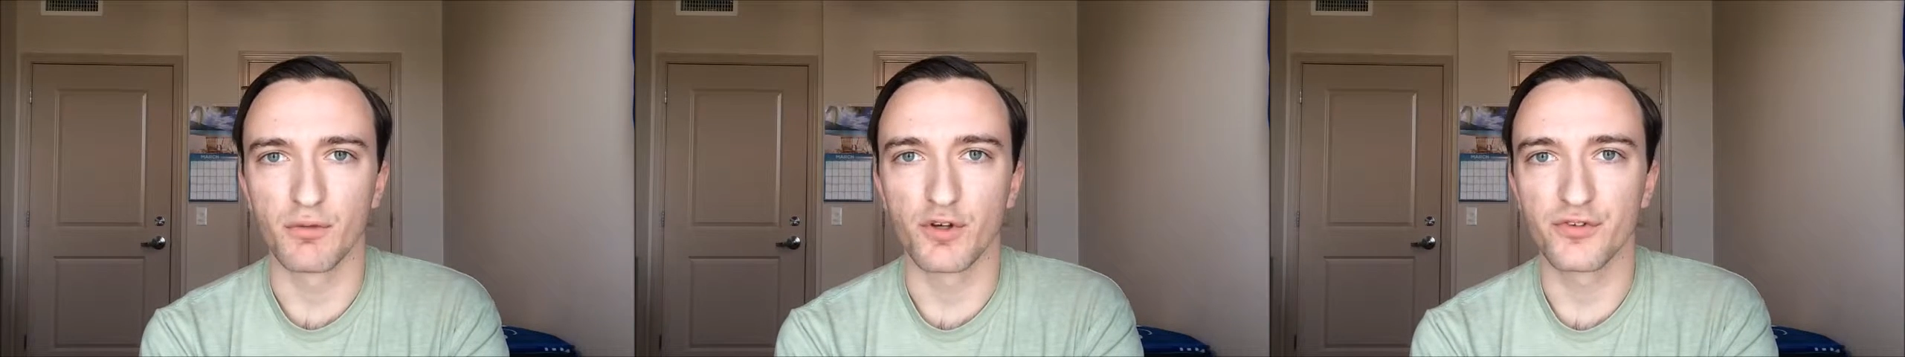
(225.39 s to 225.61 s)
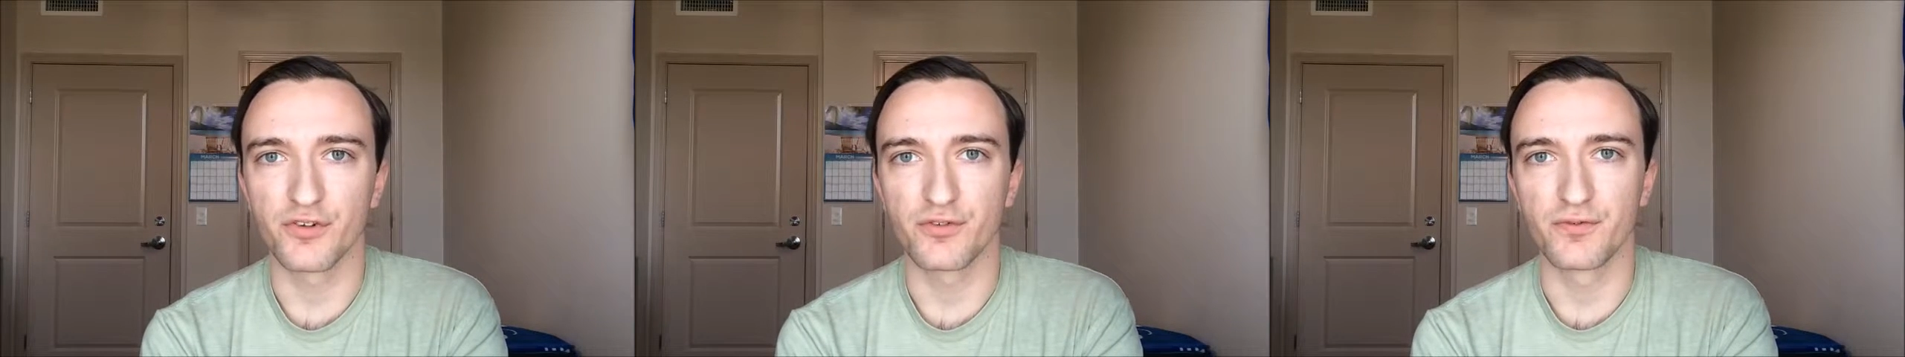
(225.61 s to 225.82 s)

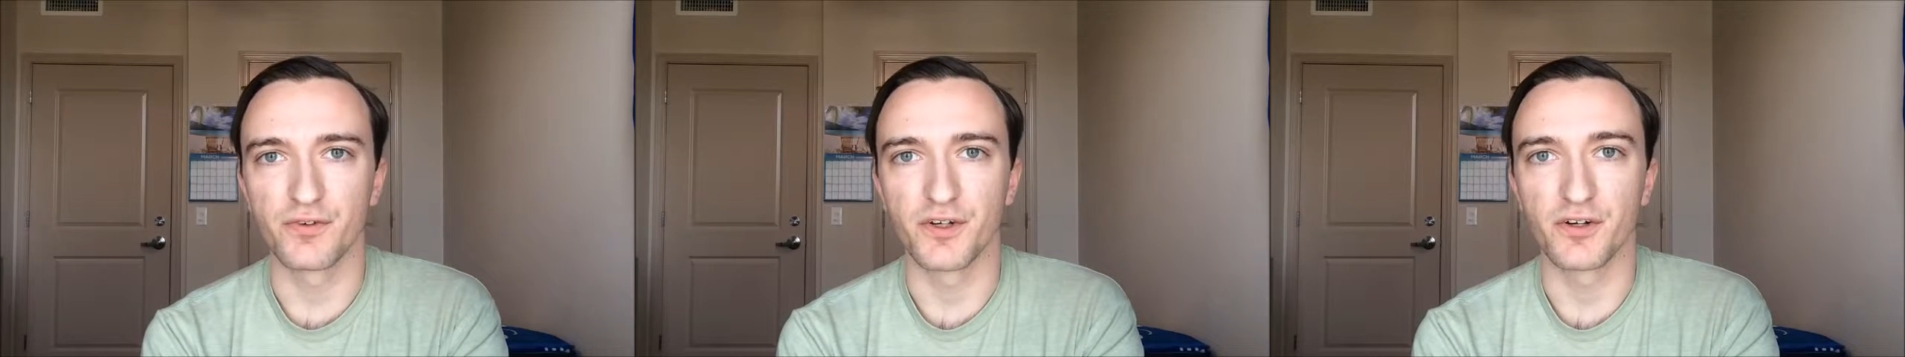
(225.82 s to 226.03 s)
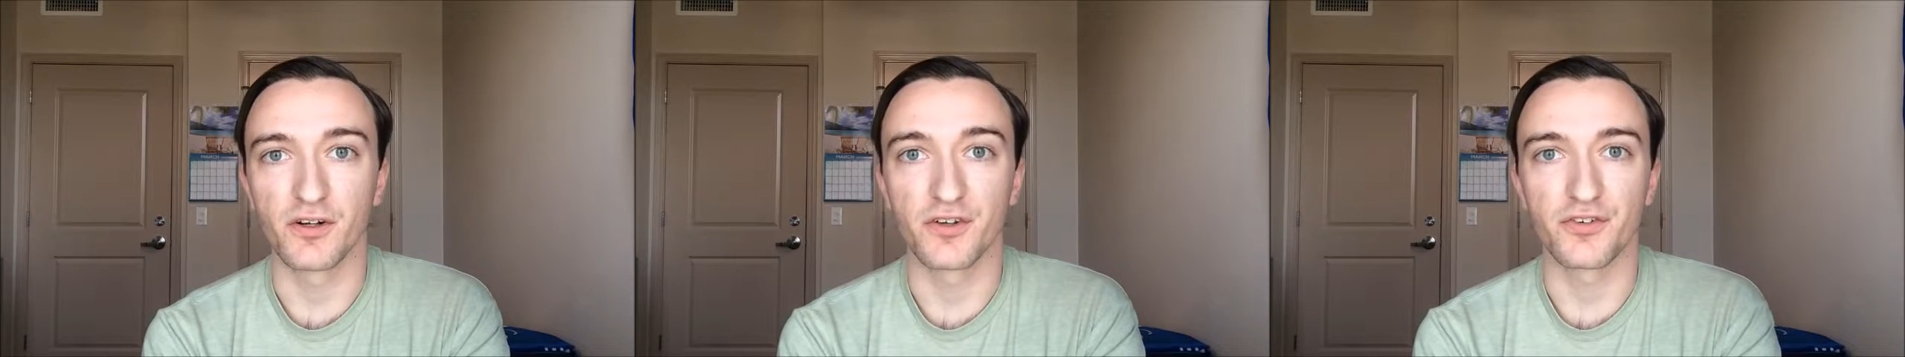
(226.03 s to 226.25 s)
mostly
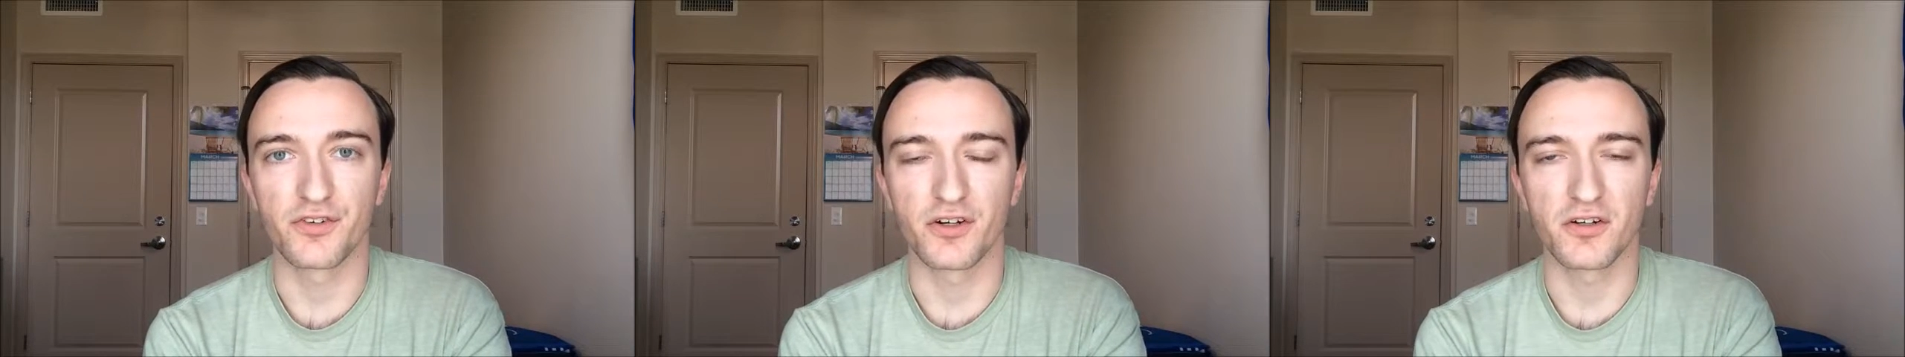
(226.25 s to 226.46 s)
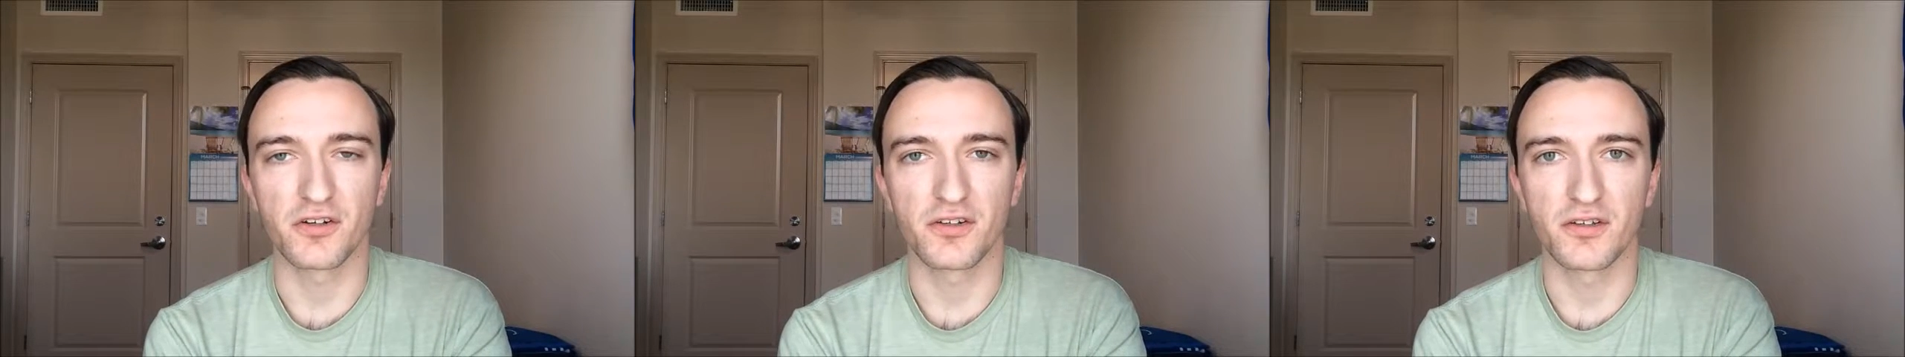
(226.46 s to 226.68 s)
fear and
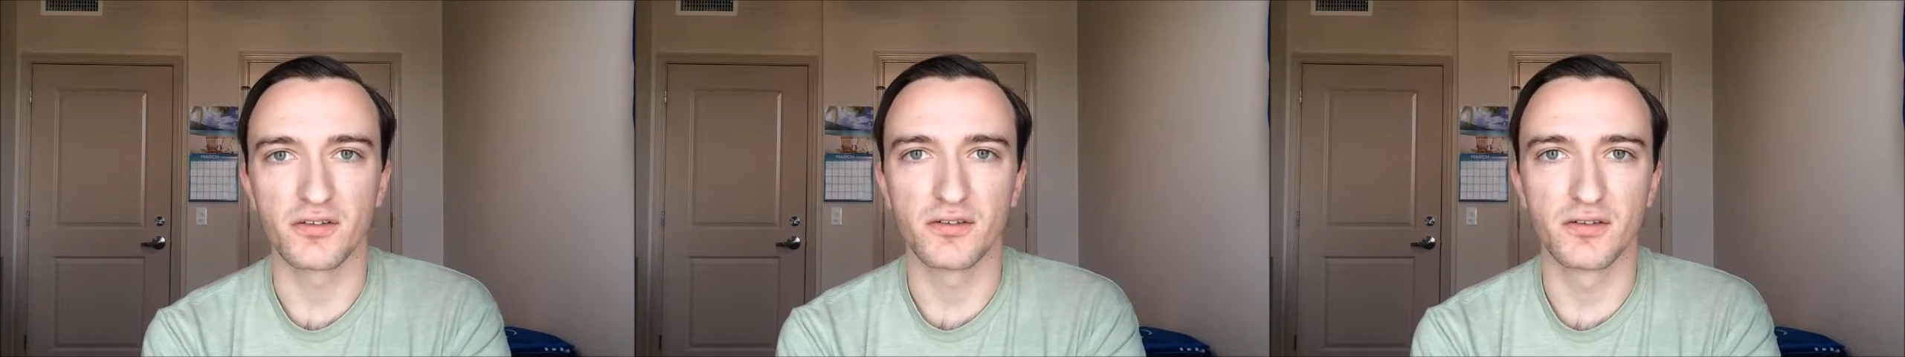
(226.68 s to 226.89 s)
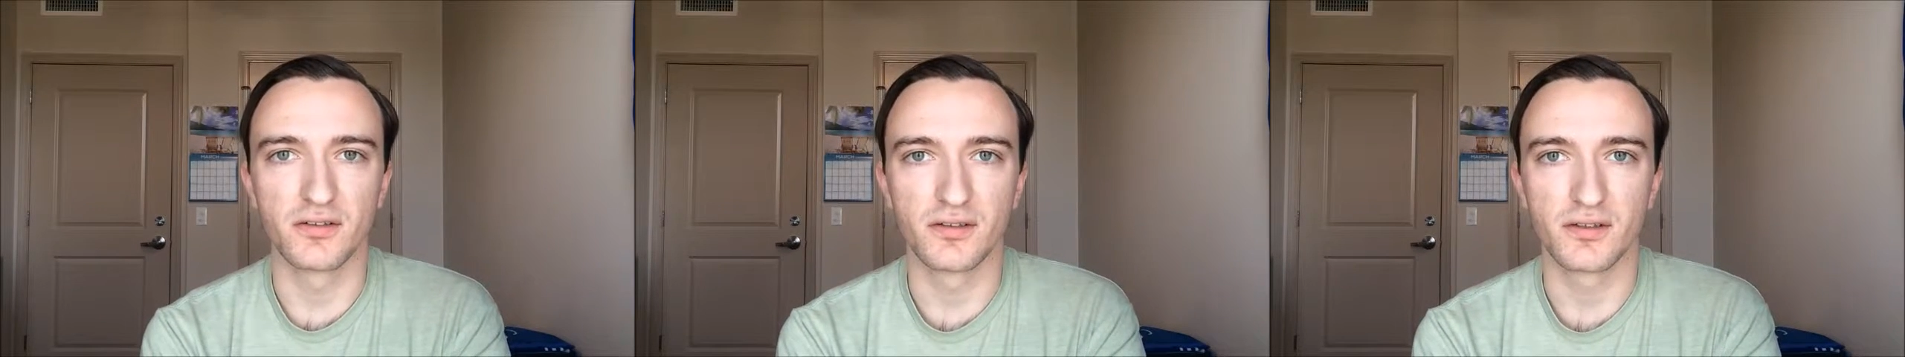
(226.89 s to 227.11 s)
uncertainty,